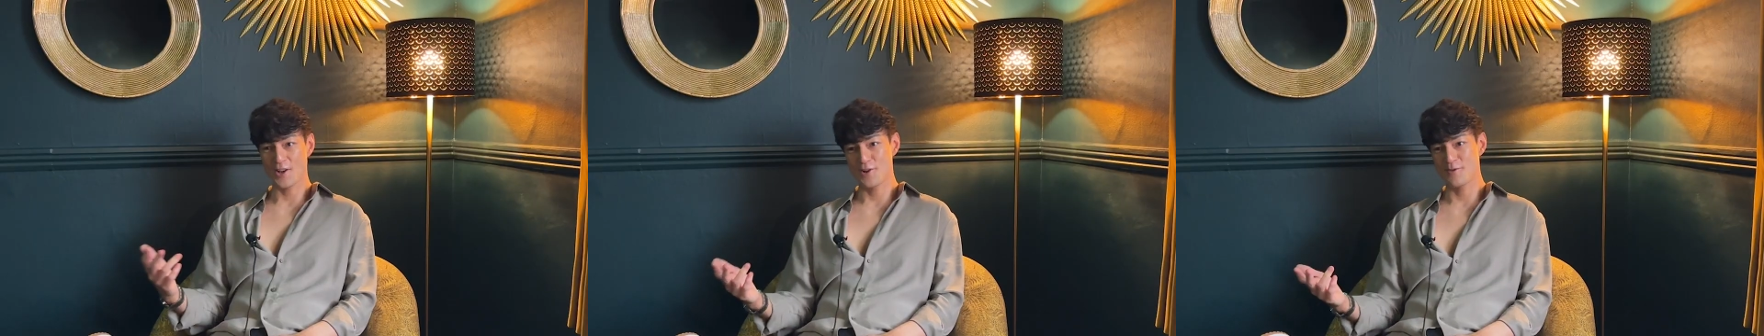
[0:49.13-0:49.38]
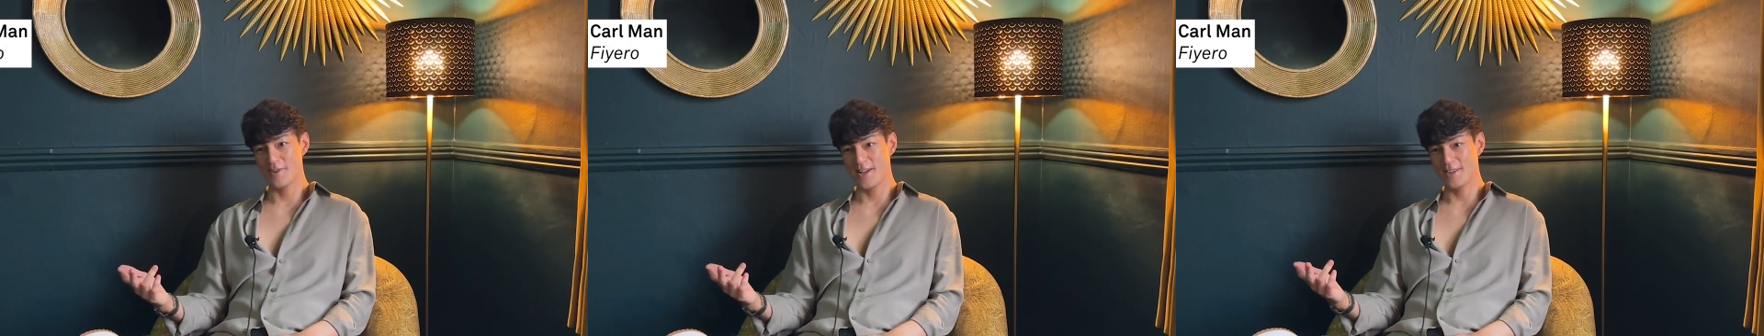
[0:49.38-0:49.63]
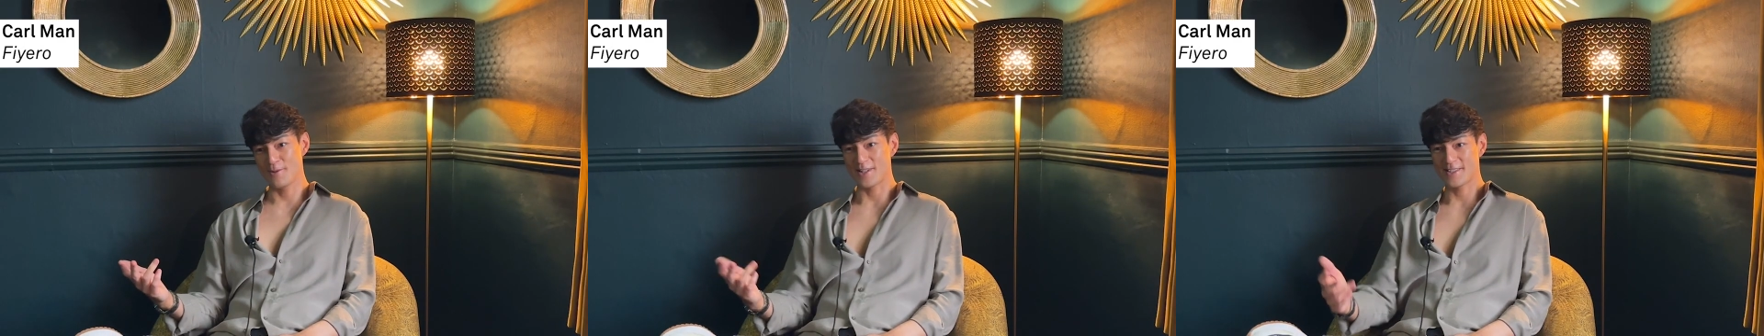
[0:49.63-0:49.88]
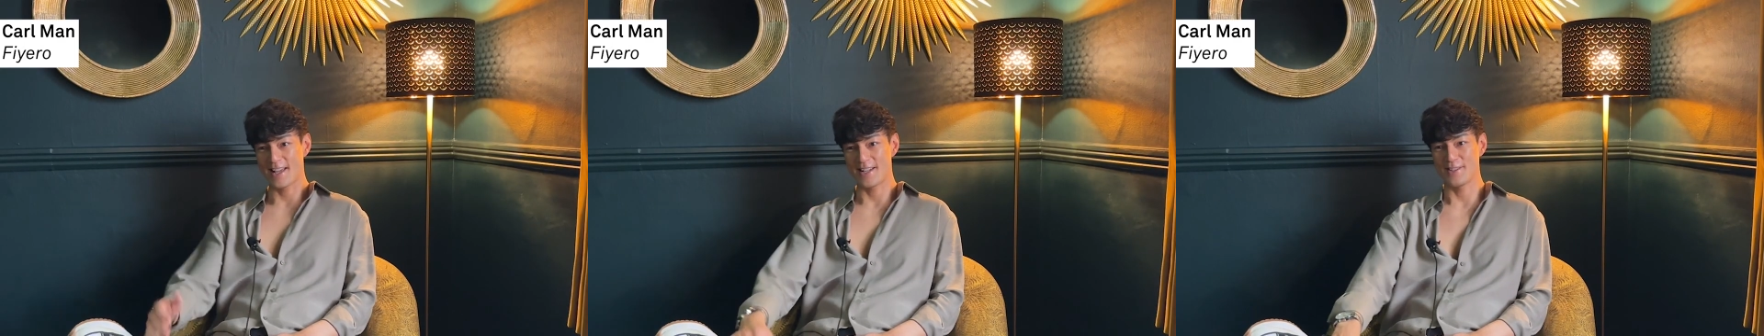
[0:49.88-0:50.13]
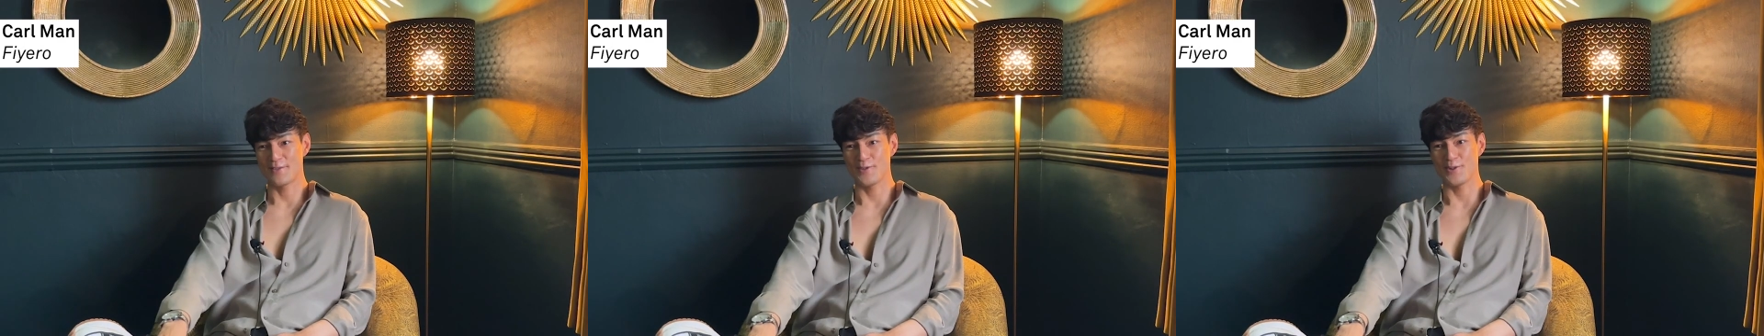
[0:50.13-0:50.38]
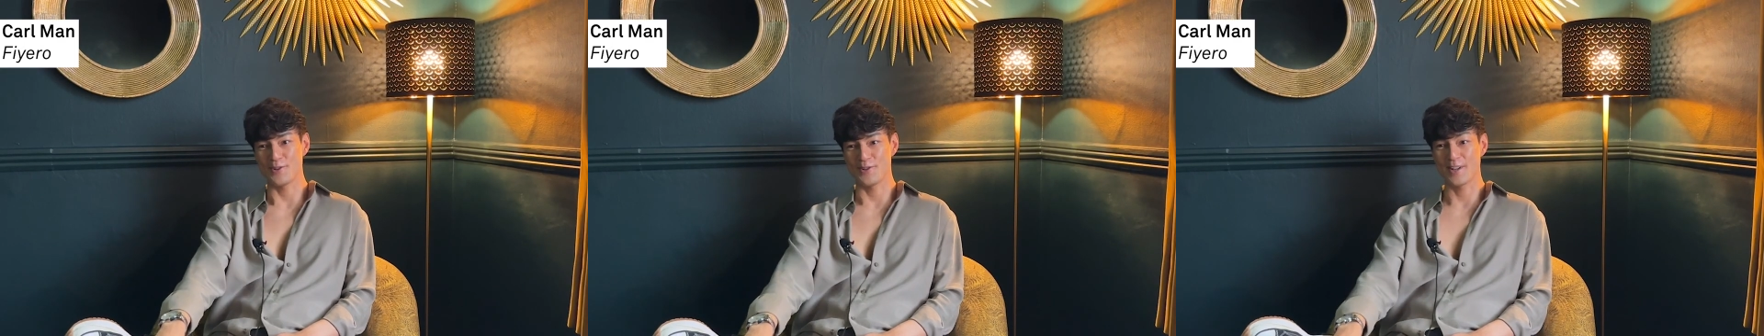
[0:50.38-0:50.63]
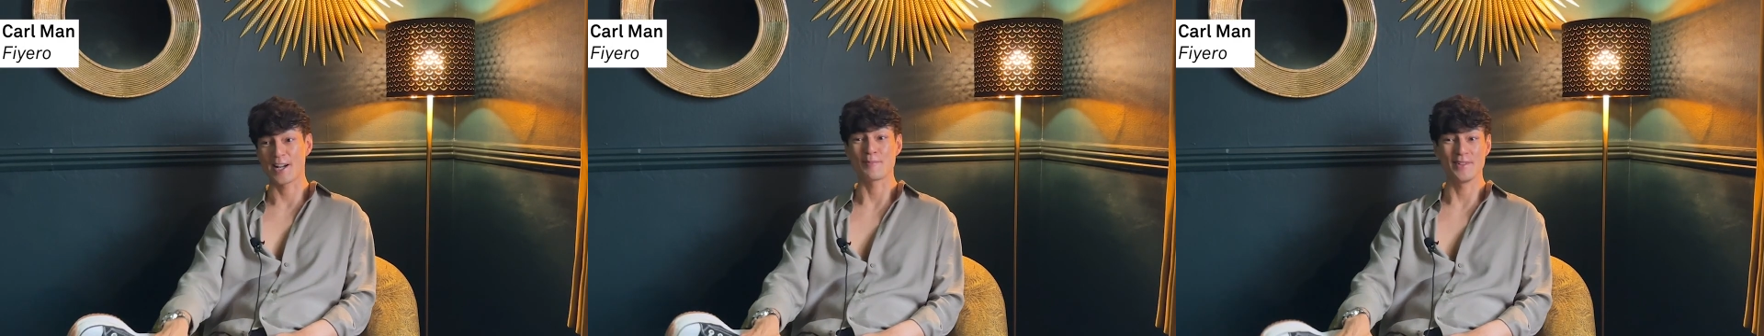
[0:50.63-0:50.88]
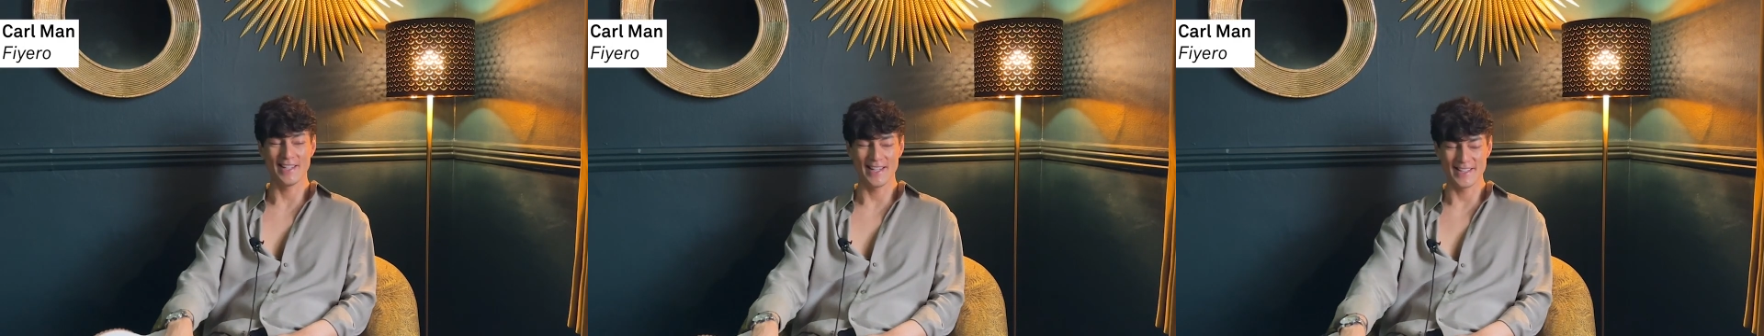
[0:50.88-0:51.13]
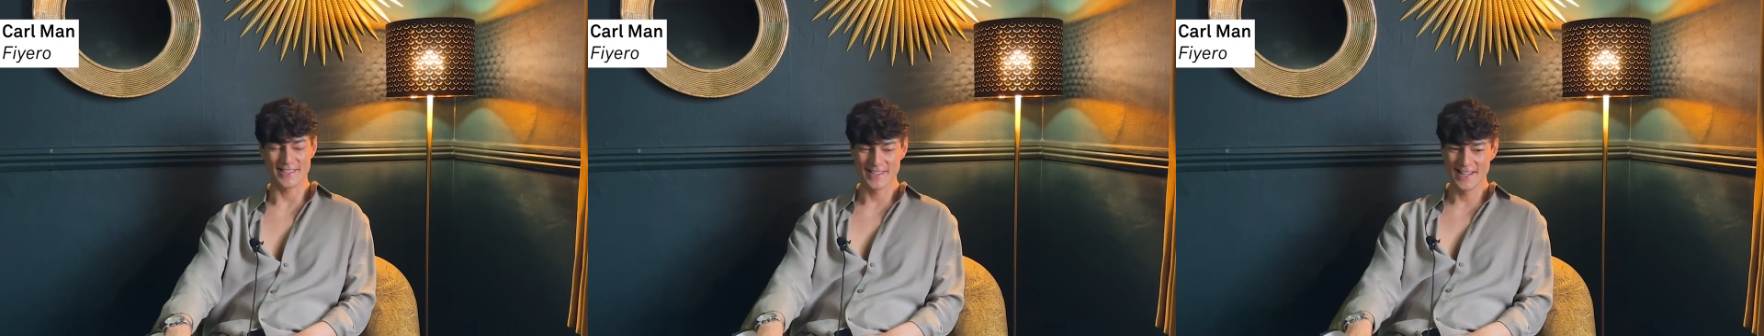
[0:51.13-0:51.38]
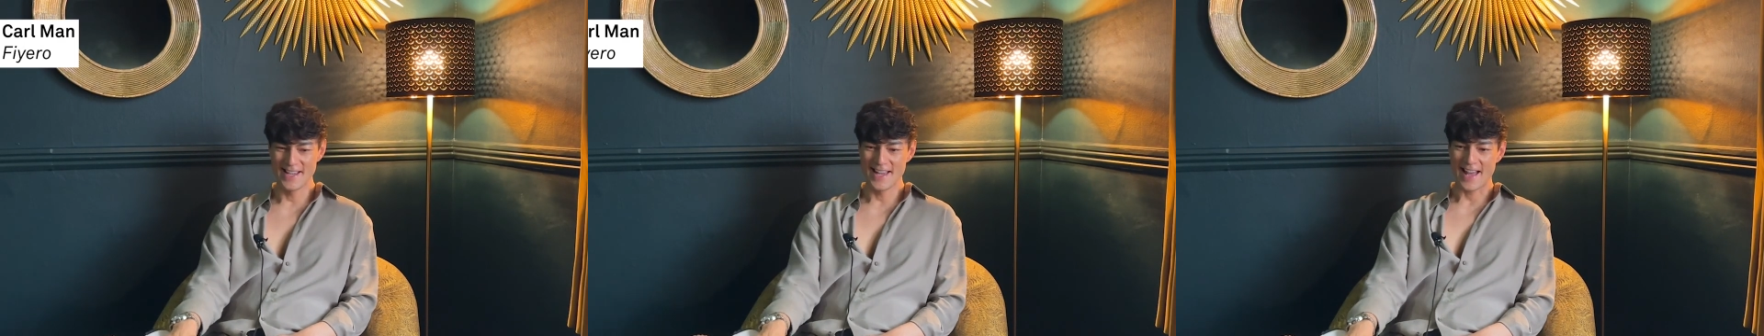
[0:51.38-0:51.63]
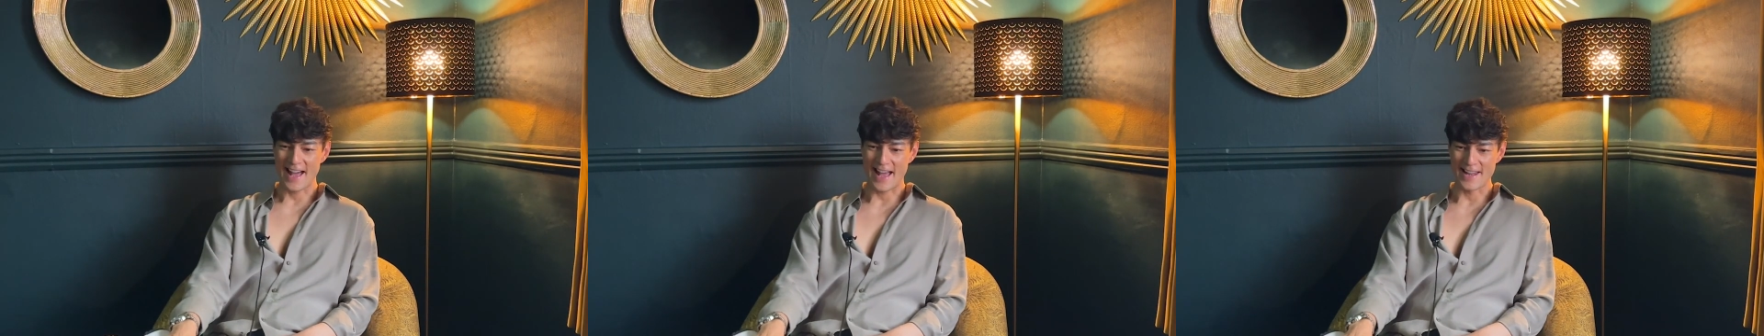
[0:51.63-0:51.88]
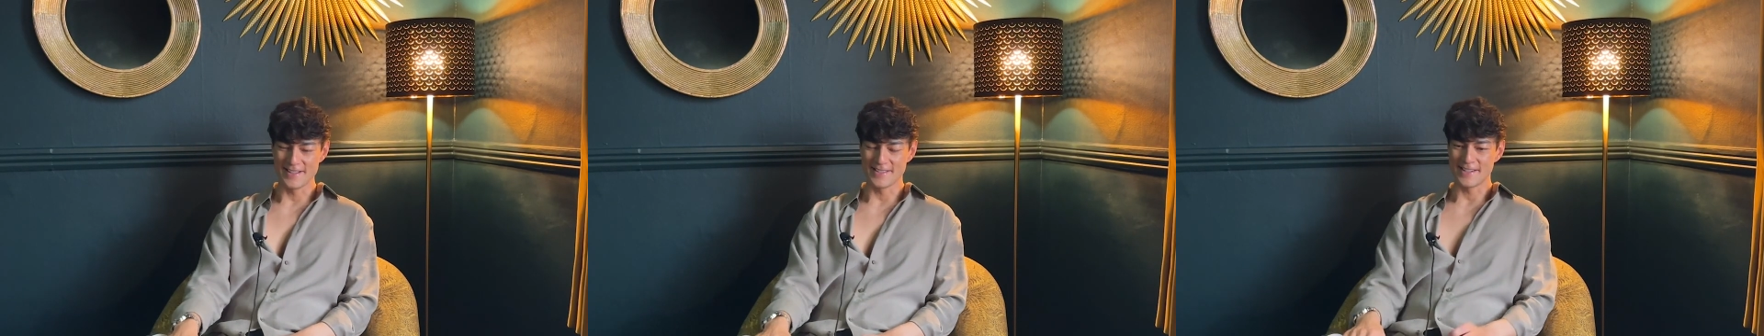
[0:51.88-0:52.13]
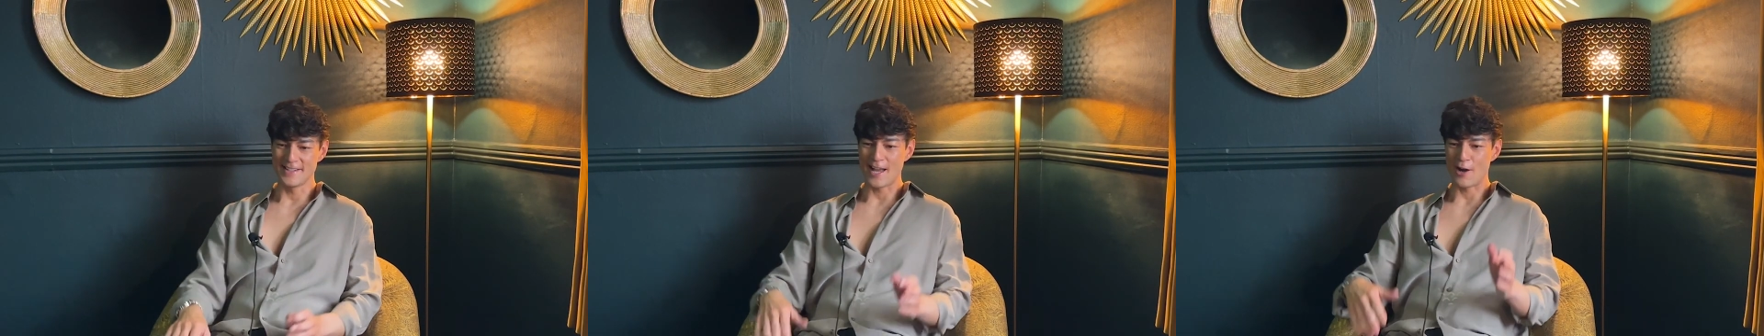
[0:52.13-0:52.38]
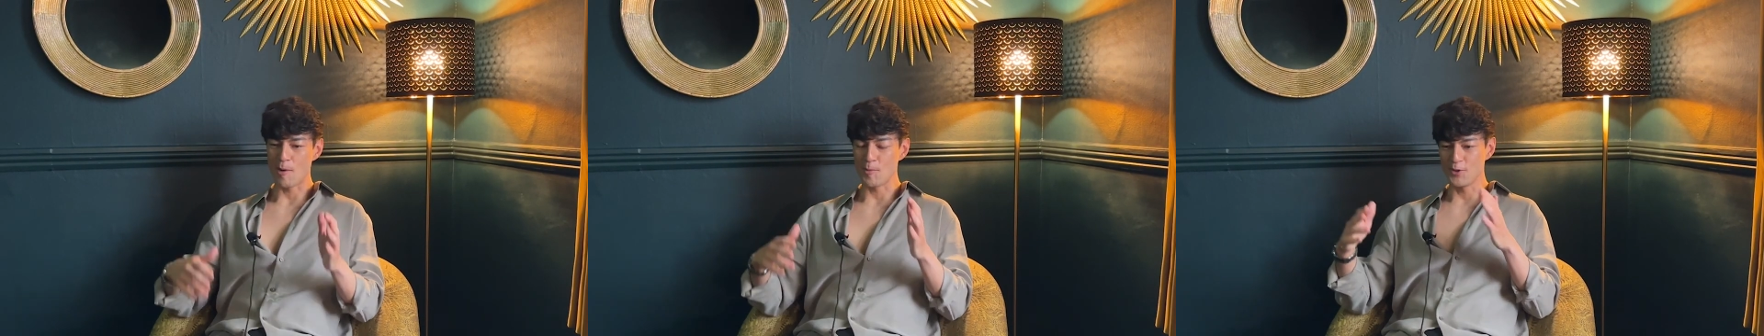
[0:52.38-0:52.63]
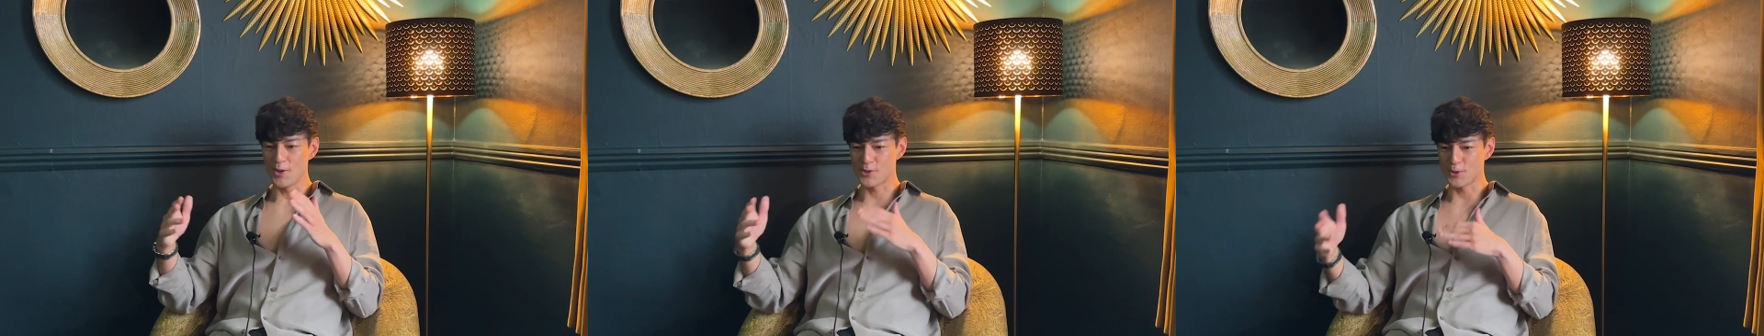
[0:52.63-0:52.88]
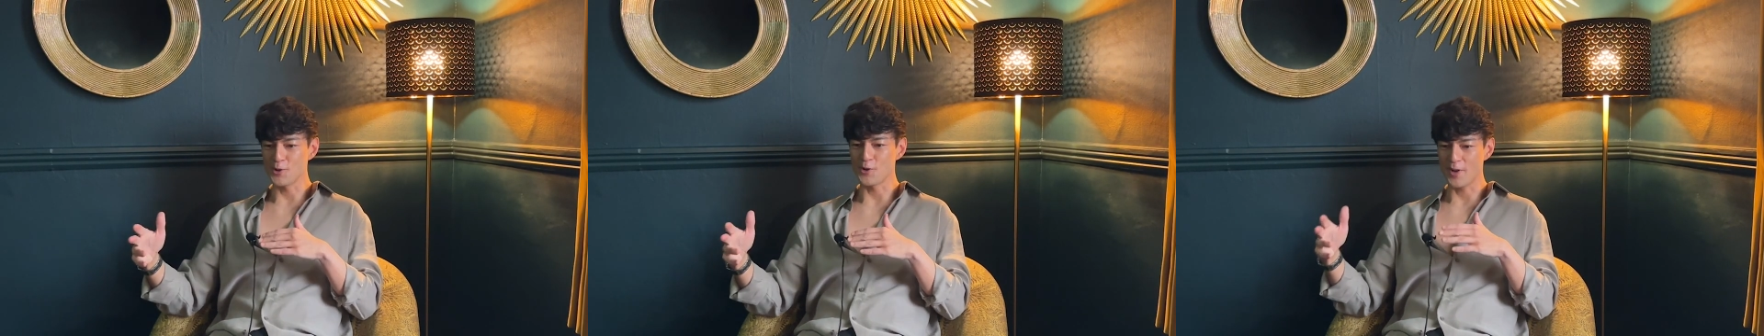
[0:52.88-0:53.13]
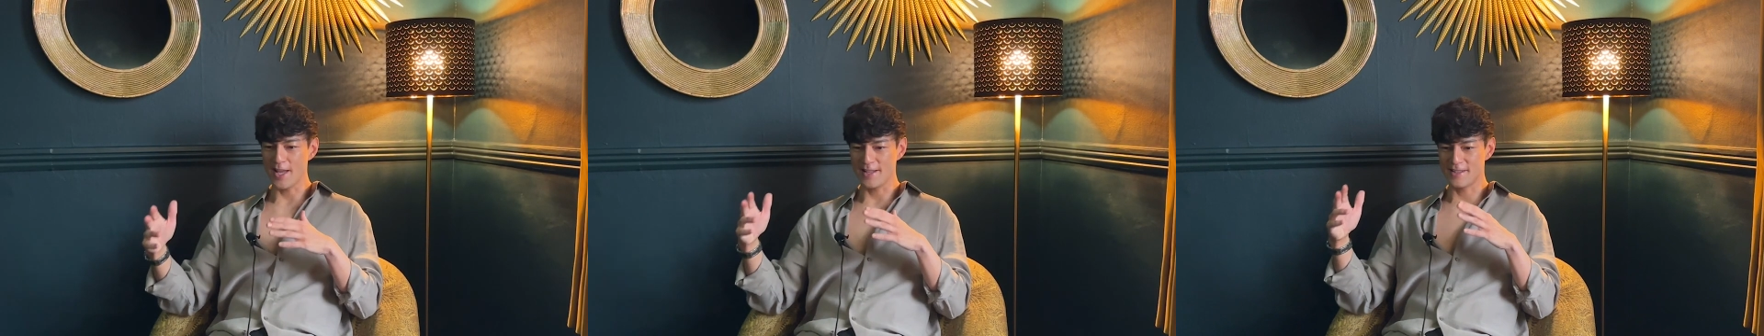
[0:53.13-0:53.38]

the show in the West End for a couple of years and now I'm on the tour.